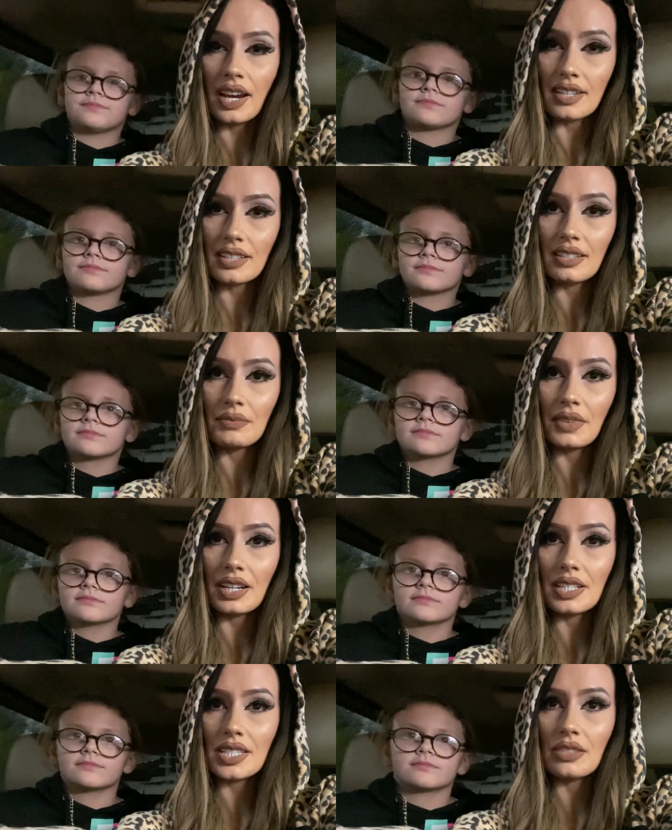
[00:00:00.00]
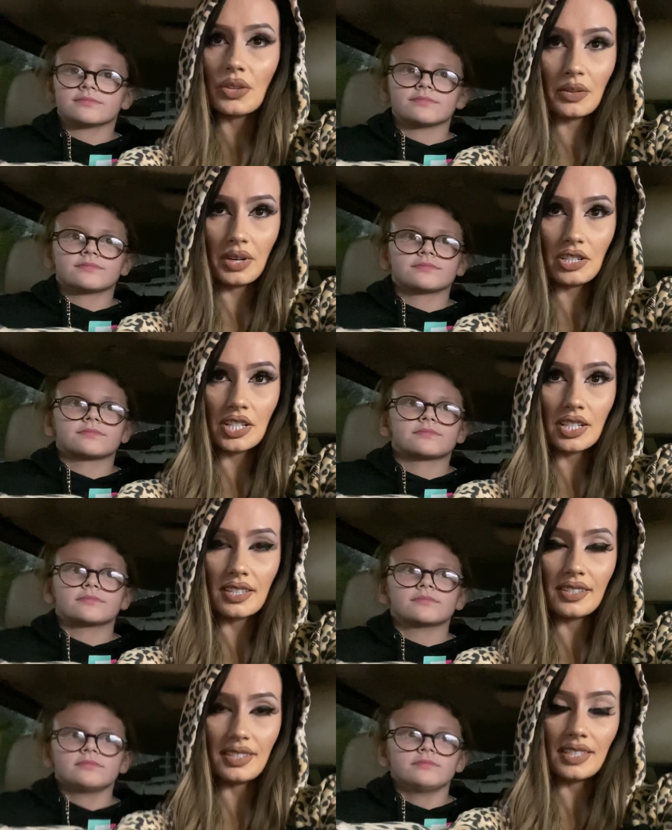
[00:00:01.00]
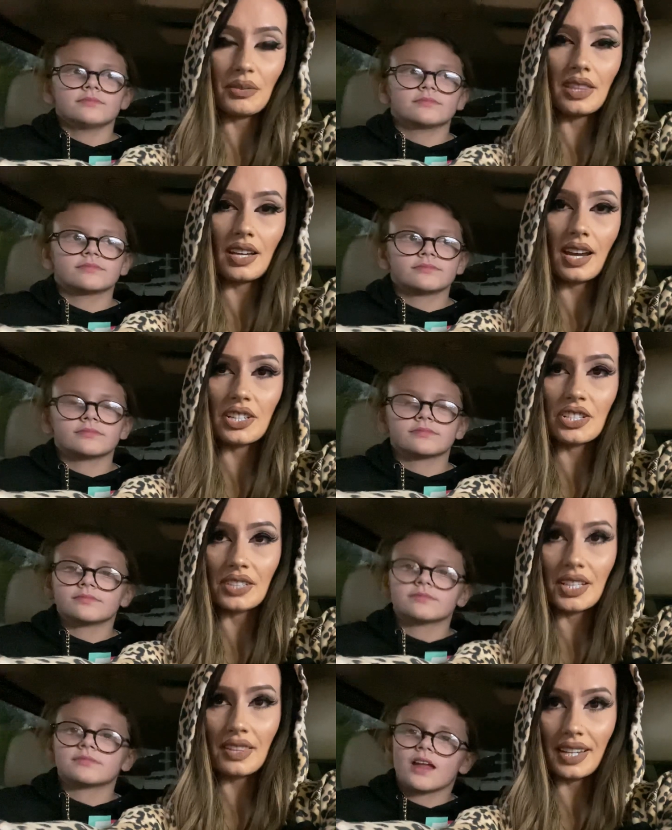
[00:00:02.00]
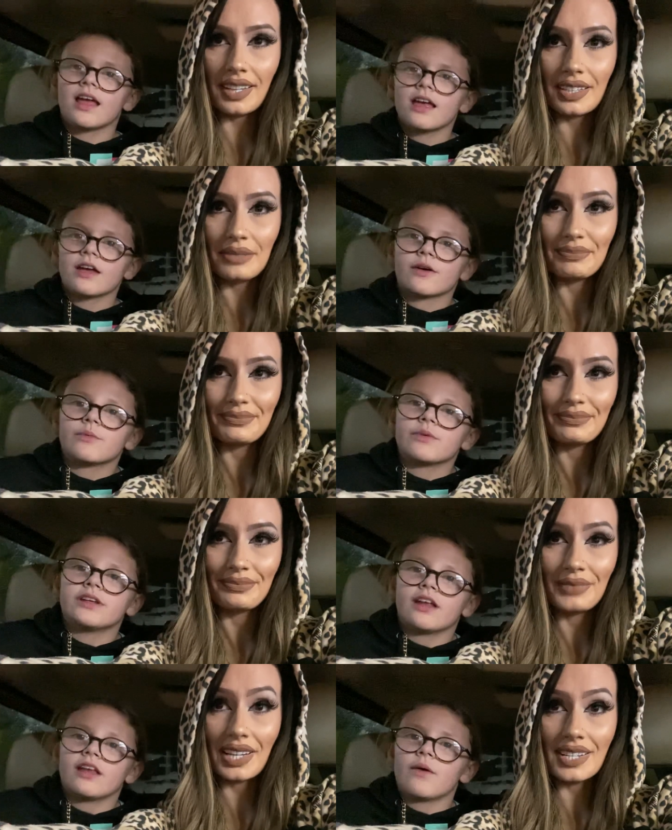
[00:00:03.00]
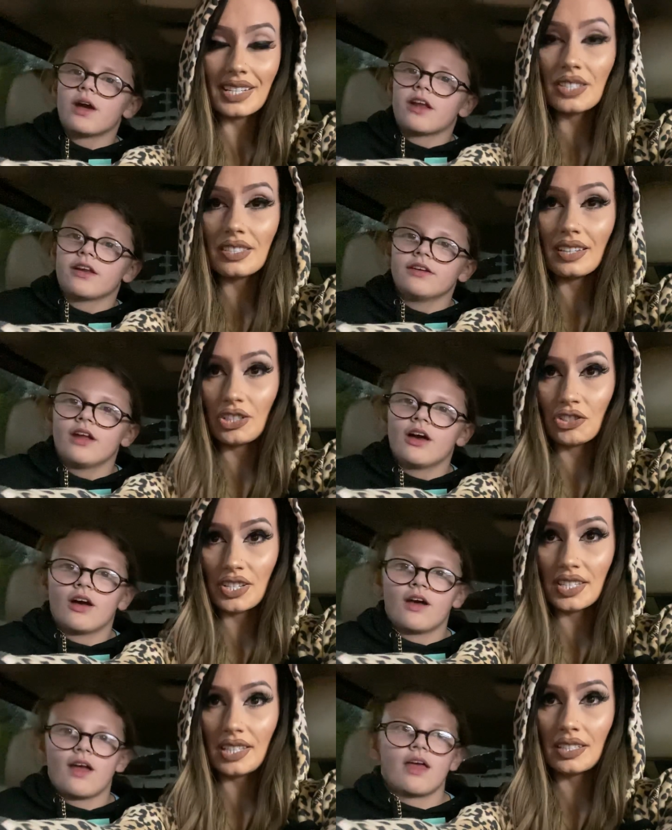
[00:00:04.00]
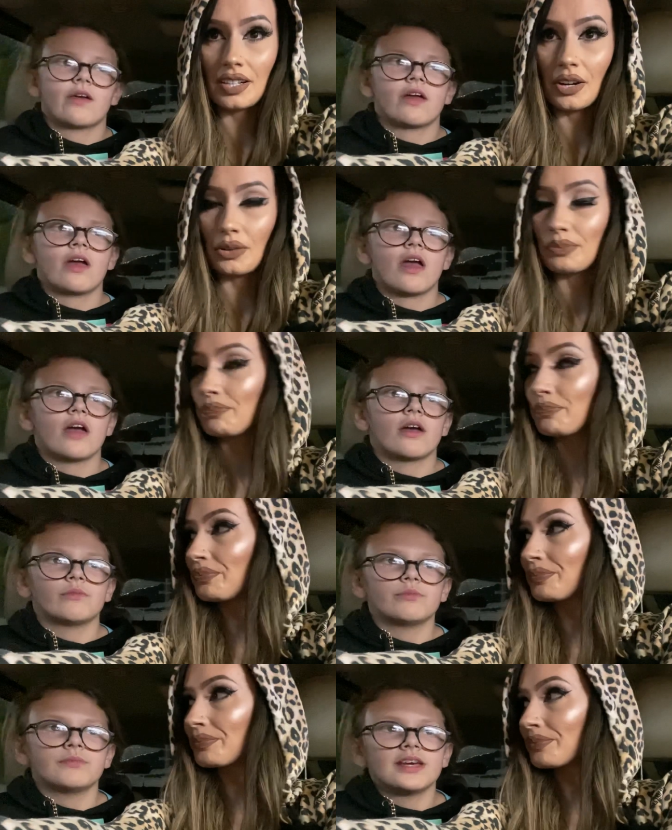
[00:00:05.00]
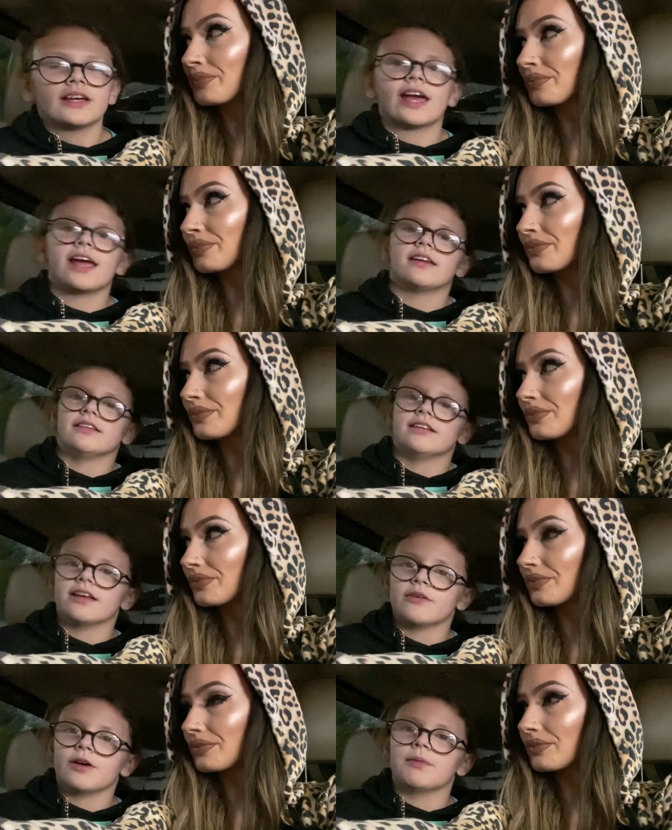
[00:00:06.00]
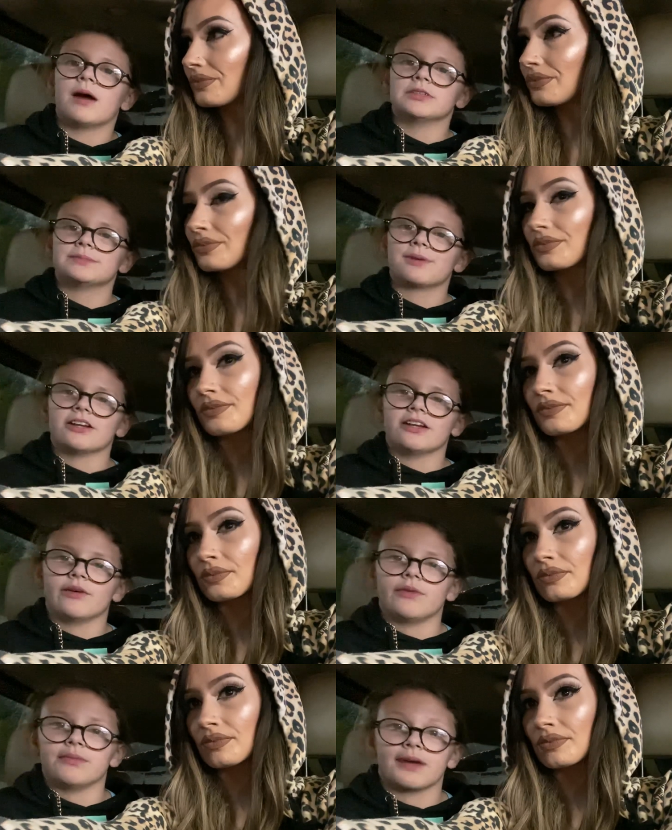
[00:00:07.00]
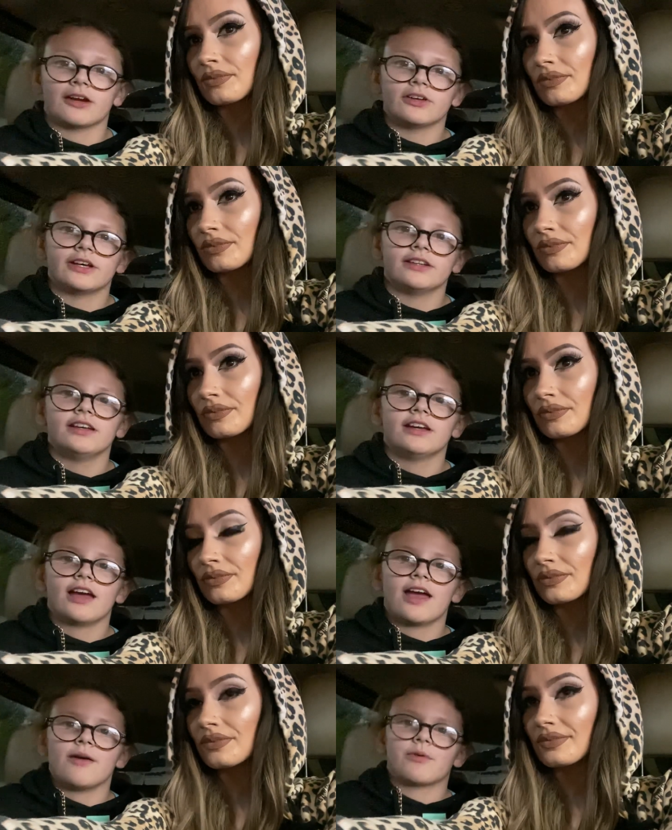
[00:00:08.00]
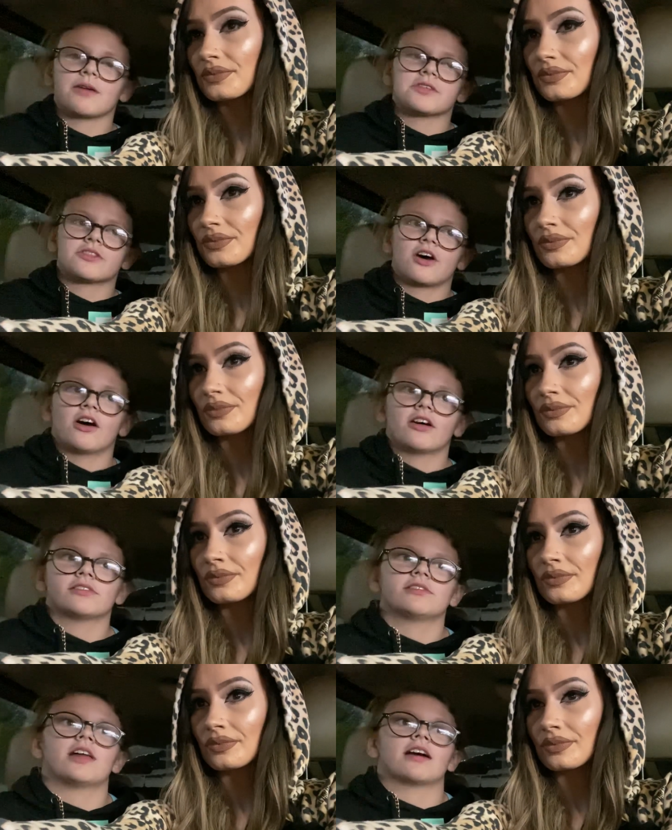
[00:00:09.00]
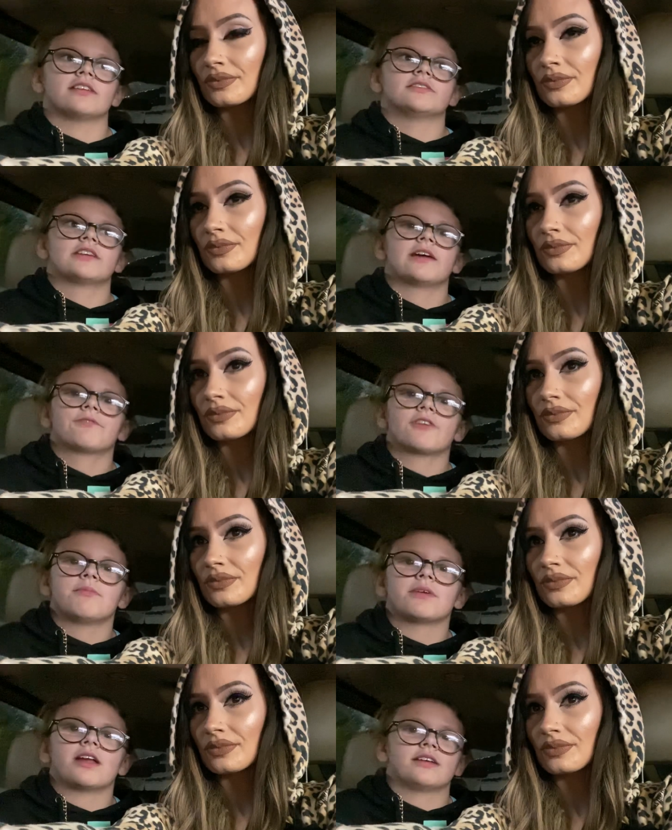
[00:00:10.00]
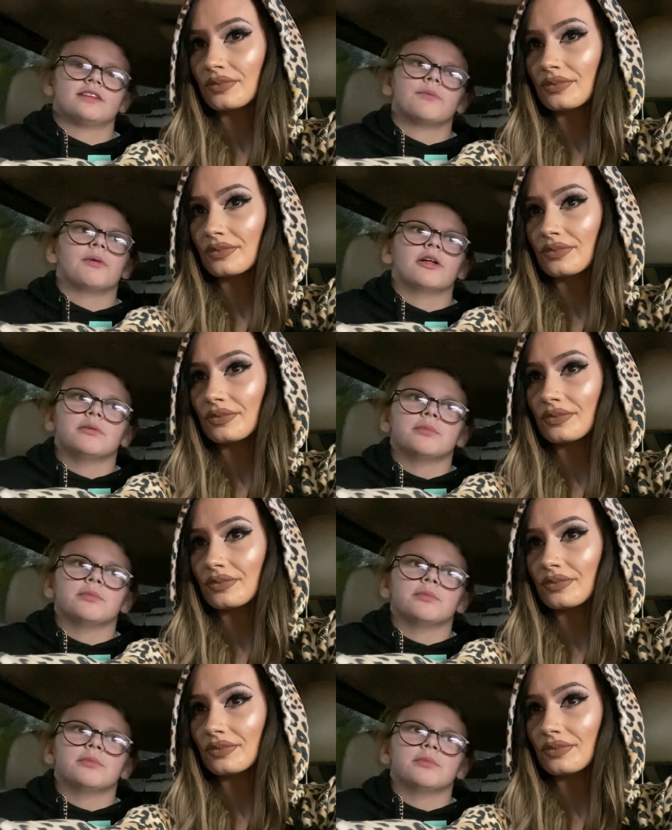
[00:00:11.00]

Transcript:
Speaker 1: ask the kids your questions and see what they actually think. We did because it because it's interesting to know.
Speaker 2: Me and Kay-D did it when mom was pregnant with Marilyn and where we thought that kids came from and I said a belly